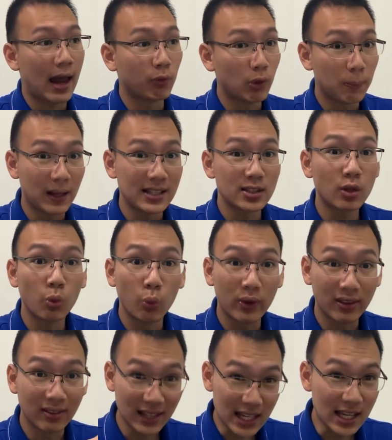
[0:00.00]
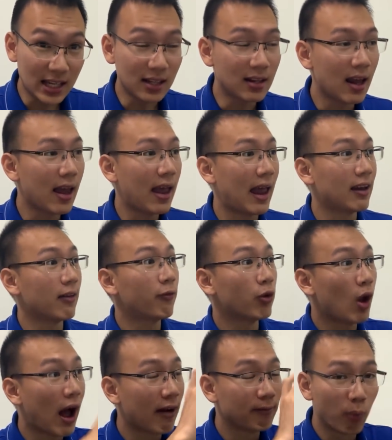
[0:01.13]
and replace it with need, and if
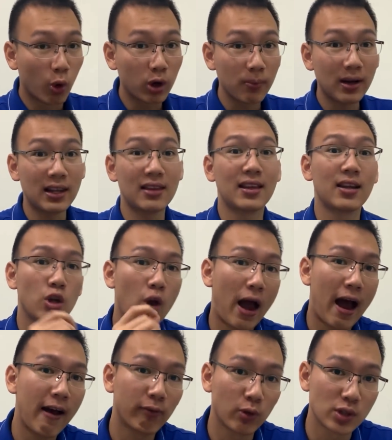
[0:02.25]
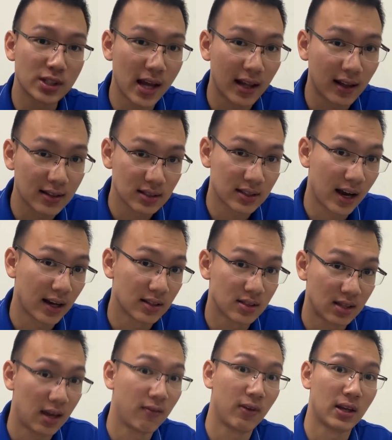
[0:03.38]
you have more money, then you have to set aside
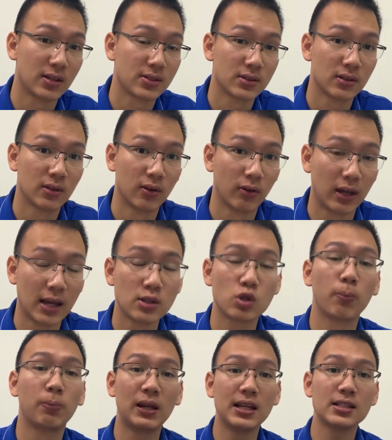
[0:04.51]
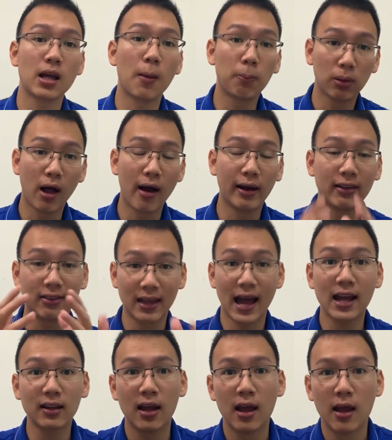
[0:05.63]
savings. Okay, so please apply
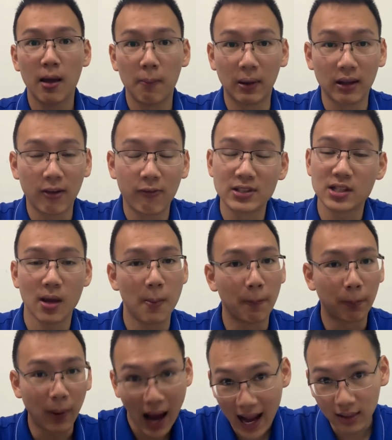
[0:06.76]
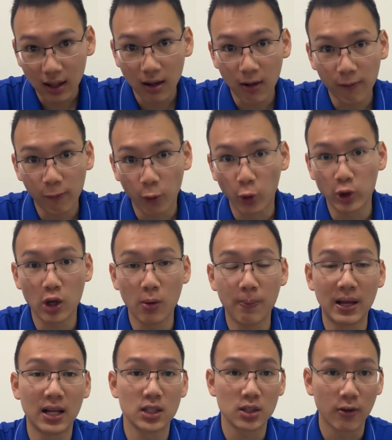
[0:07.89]
that. But if it's impractical for you
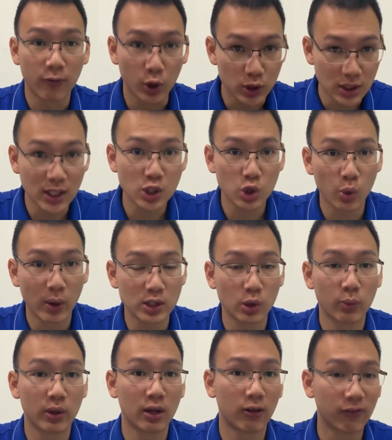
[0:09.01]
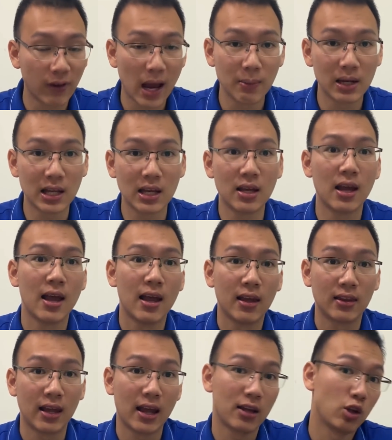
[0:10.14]
because of your situation with your family,
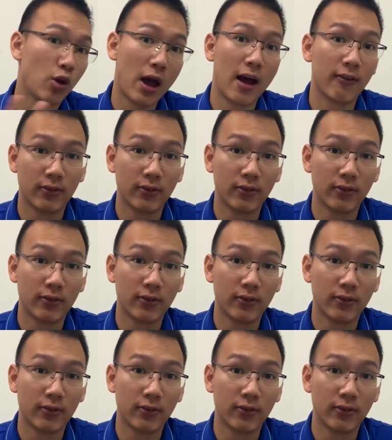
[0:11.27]
then